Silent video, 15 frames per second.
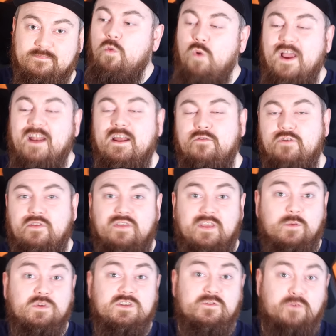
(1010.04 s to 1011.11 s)
When
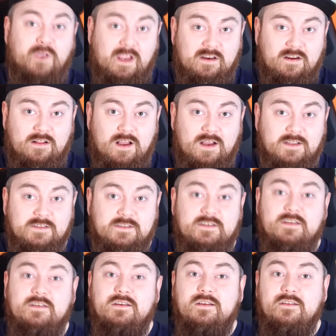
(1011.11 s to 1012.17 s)
everything was
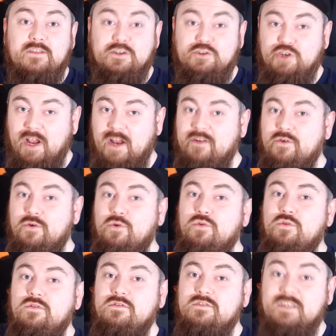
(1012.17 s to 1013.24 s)
finalised, the
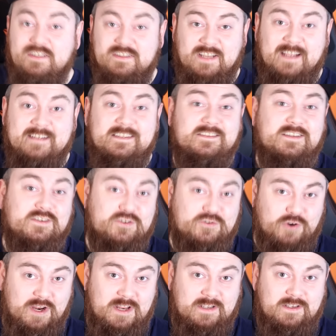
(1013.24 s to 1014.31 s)
general decided to
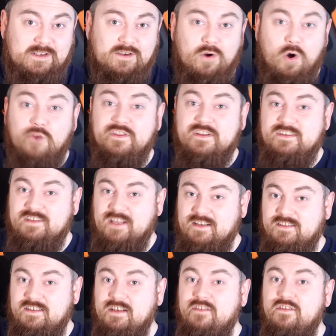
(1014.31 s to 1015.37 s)
strike on the
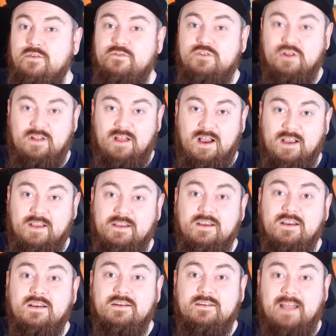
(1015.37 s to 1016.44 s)
16th of July
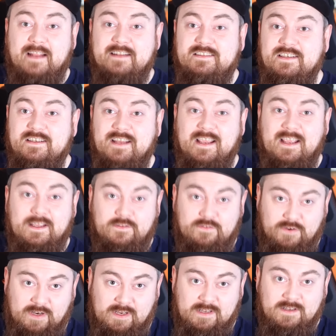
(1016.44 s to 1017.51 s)

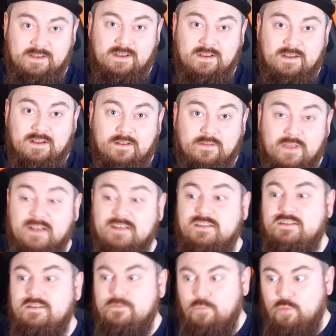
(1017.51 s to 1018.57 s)
1983.
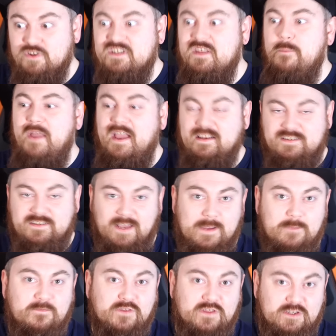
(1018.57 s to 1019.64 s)
This was the best
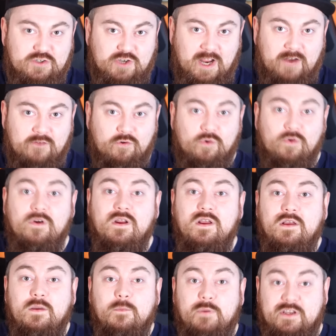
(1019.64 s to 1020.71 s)
time for the general
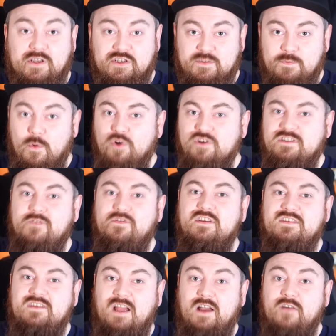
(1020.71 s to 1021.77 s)
because most of the
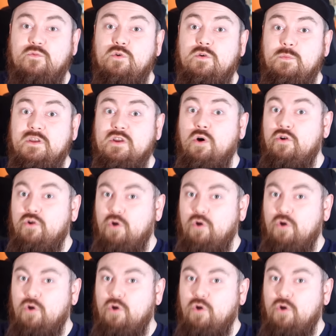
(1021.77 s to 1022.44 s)
staff would be on